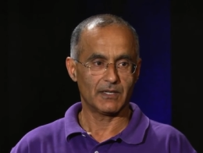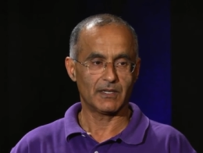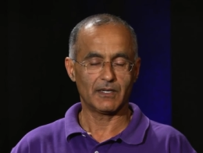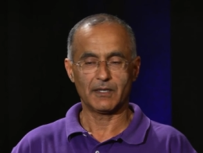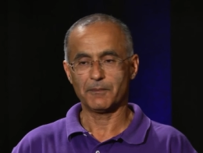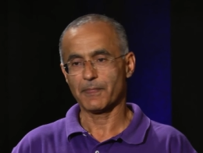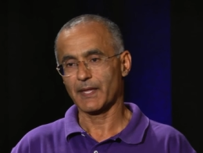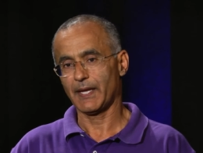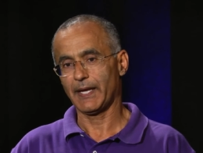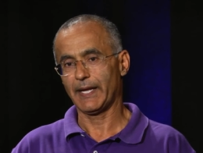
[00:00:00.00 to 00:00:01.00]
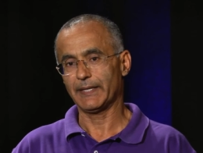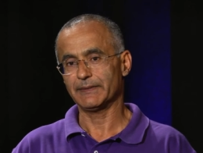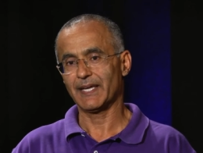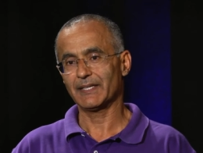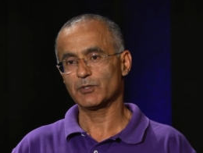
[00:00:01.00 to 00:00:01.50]
Mm. Um,
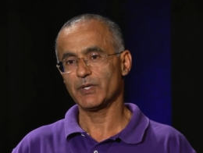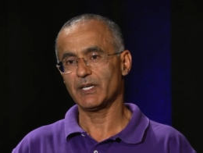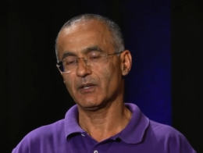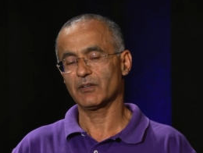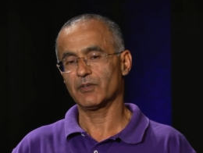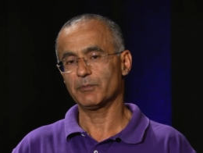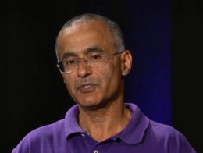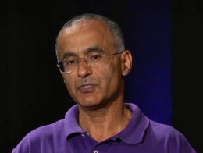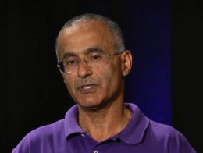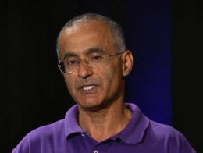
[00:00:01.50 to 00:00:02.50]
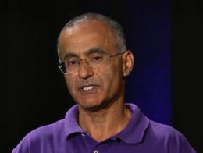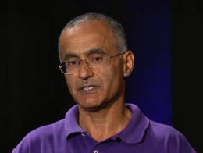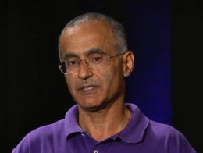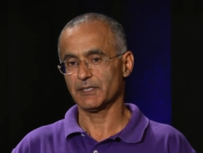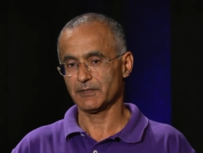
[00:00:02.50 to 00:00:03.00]
and that created a lot of opportunities
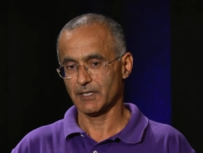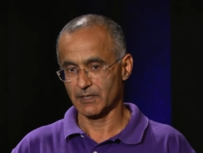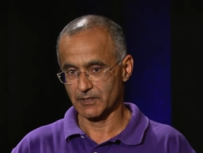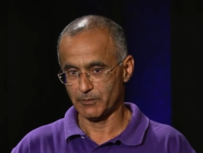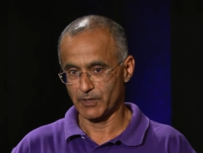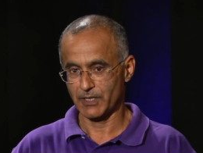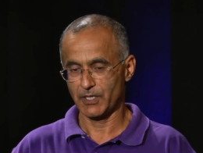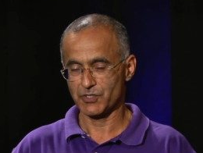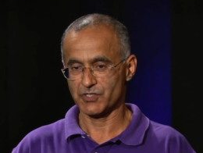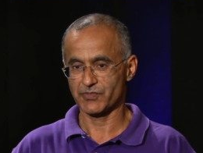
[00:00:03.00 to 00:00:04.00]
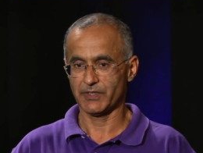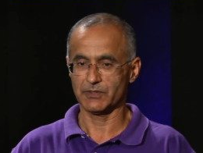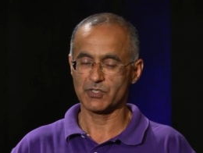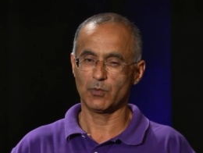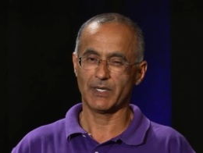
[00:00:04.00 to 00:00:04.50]
in the telecommunications
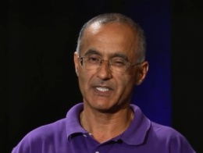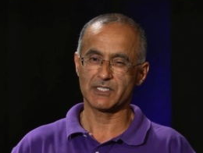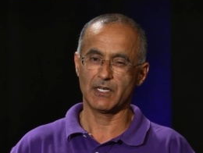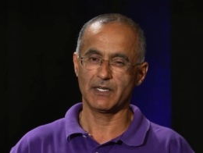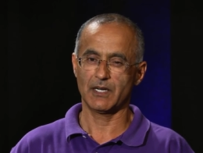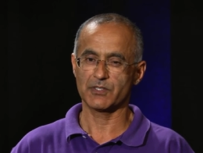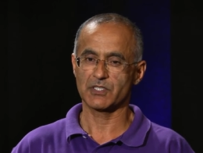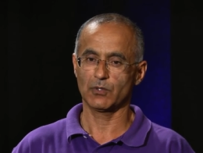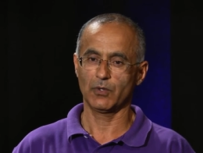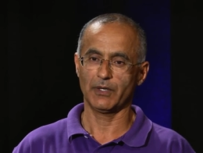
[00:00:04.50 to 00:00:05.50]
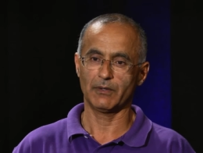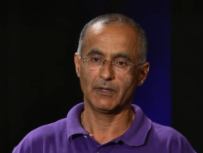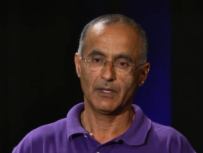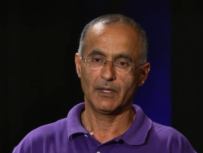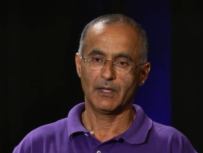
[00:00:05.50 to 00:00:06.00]
field. So when I started out as a
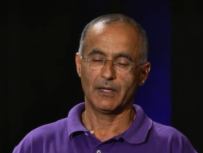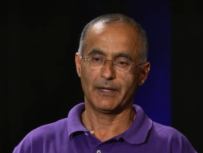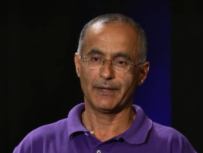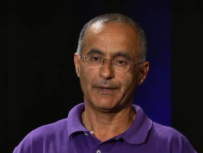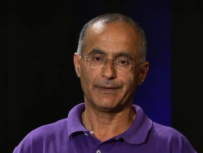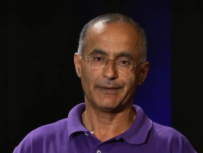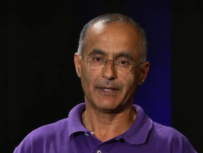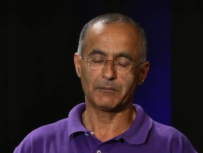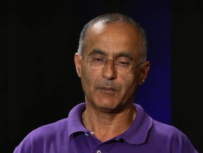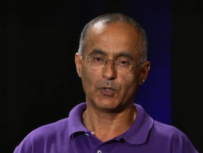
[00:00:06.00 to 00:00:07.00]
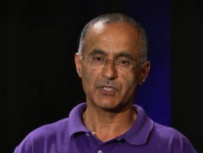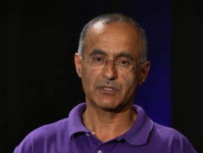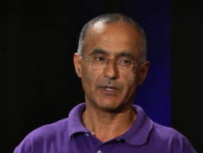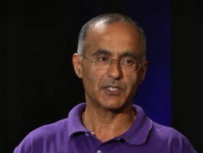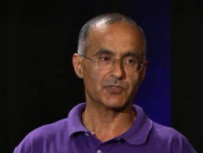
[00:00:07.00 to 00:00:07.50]
lawyer, uh, like
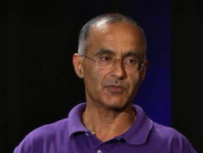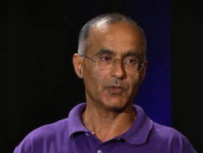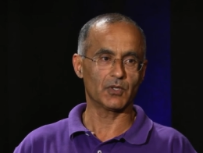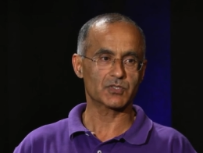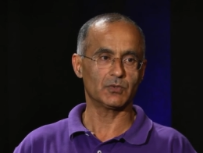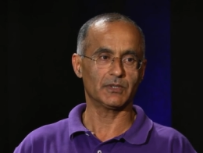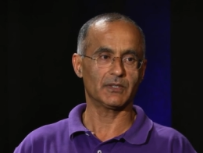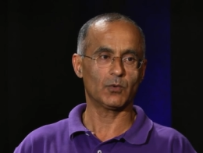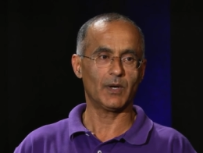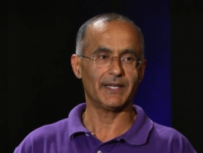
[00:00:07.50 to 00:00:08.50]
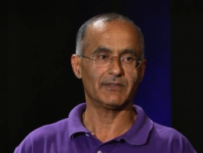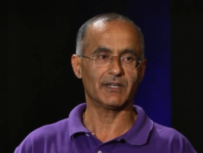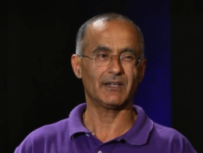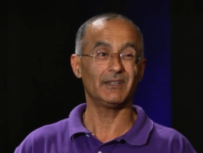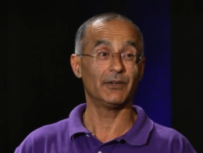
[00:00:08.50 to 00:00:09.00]
most graduates from law school, didn't quite have
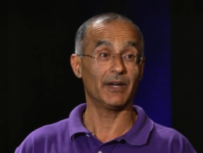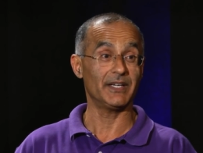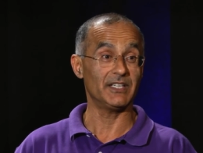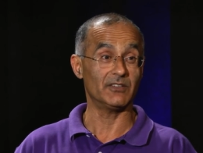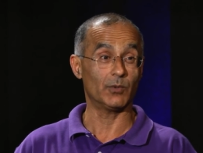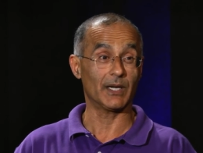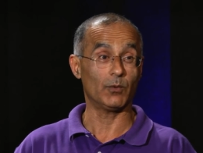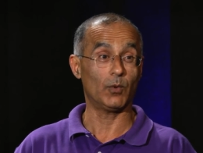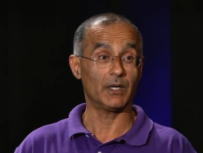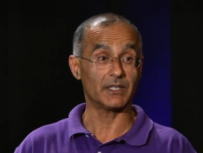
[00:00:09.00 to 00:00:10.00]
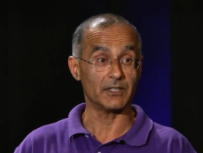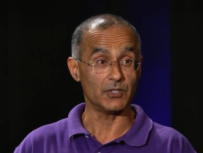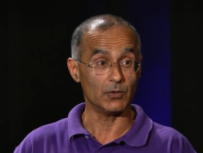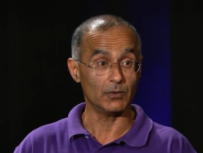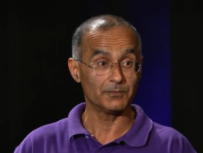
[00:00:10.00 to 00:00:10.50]
a clear idea of what I wanted to
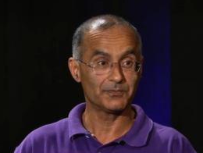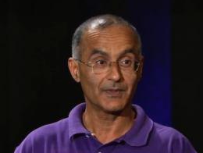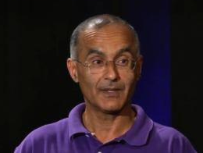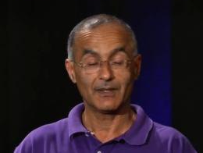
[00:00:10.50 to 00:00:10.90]
do. Really?